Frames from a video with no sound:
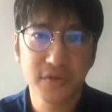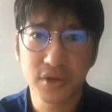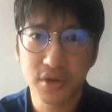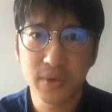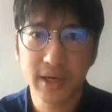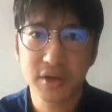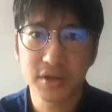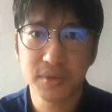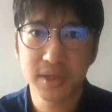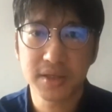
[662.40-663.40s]
for non-white
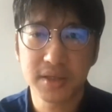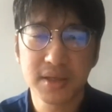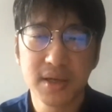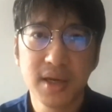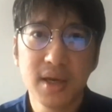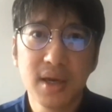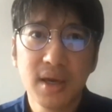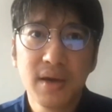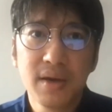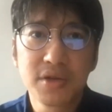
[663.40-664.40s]
collar workers.
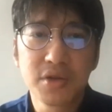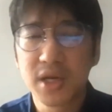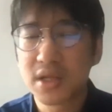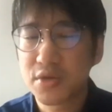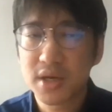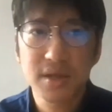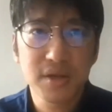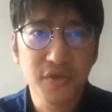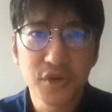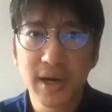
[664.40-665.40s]
So we iterated on
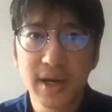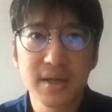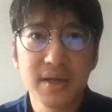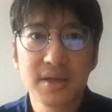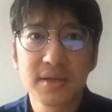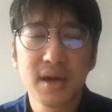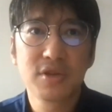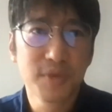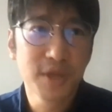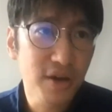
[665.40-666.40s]
a few ideas.
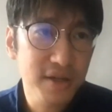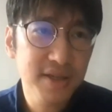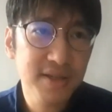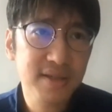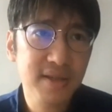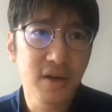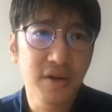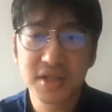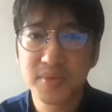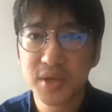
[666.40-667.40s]
To be honest,
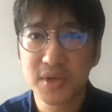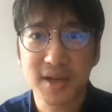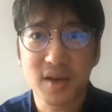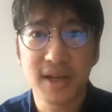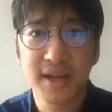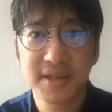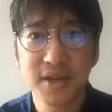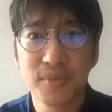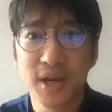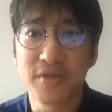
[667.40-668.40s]
Honestbee was our last
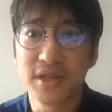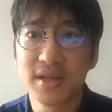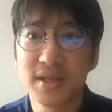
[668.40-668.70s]
Hail Mary.